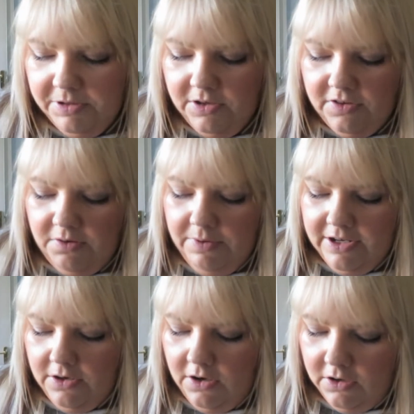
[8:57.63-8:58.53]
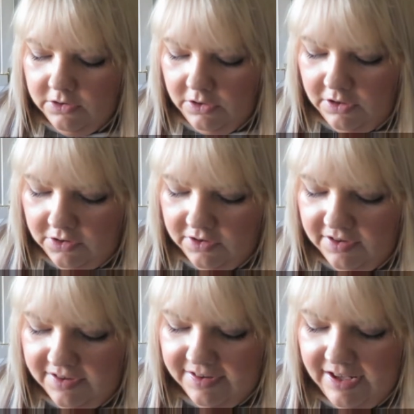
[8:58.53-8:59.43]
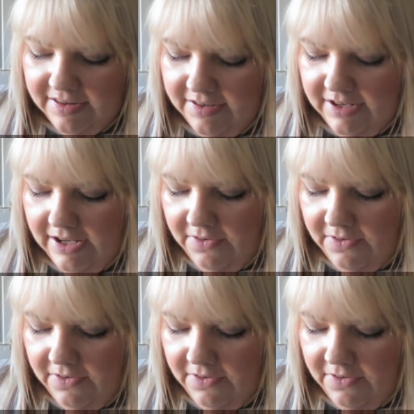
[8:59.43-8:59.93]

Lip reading: because I went on Saturday,